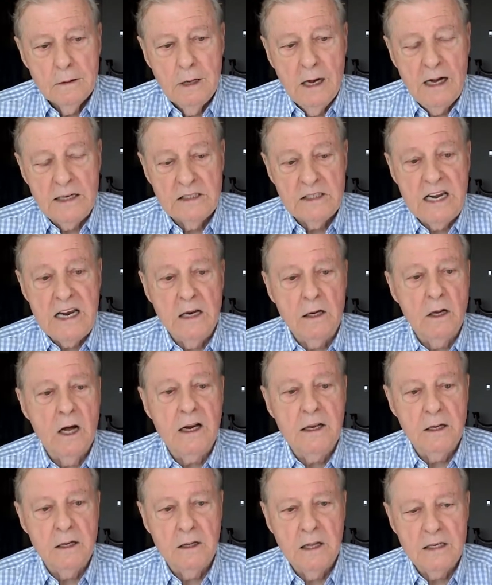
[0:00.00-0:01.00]
I'd seen
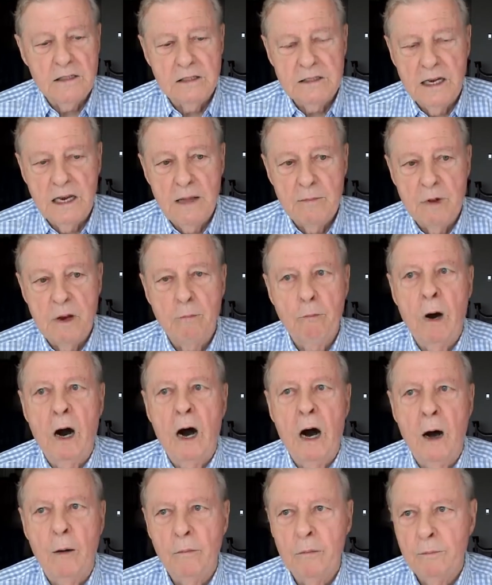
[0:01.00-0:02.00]
London that said had been
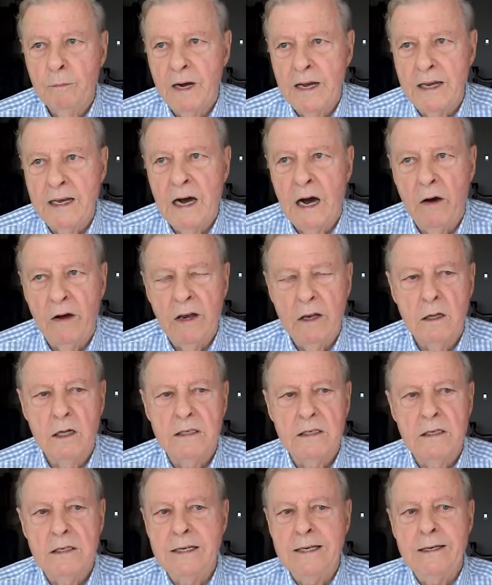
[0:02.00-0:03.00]
bombed. My golly,
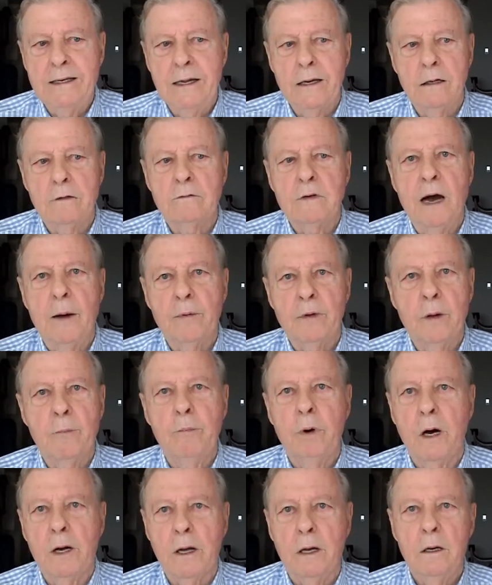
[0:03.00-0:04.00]
London didn't get a drop in the
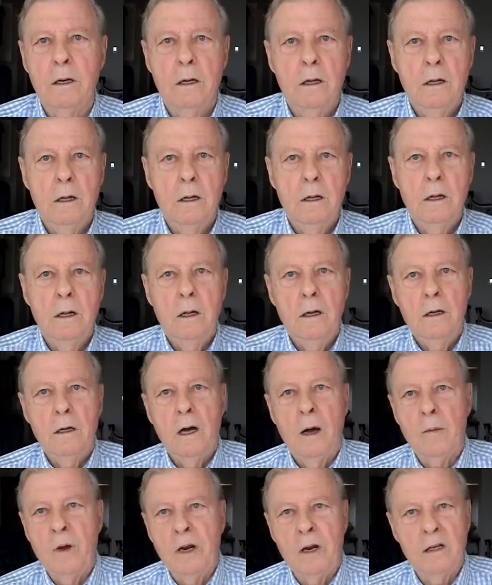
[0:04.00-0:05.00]
bucket.
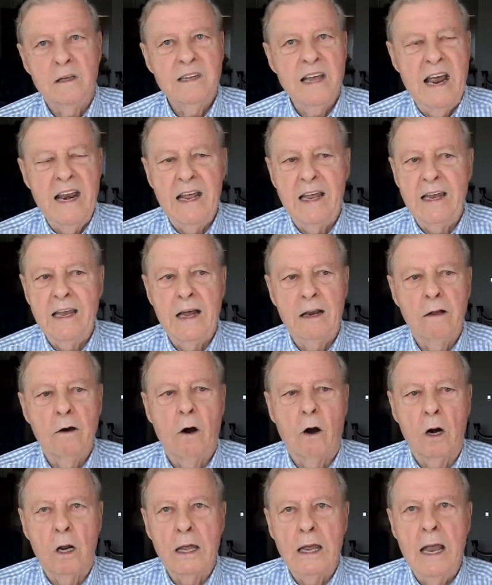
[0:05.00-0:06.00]
I mean, they didn't get
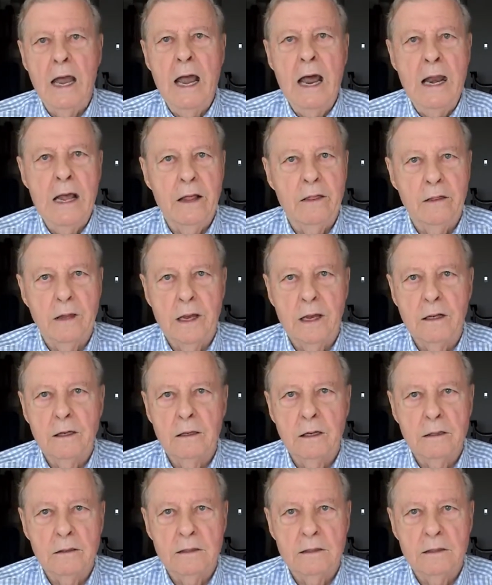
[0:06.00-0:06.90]
hardly anything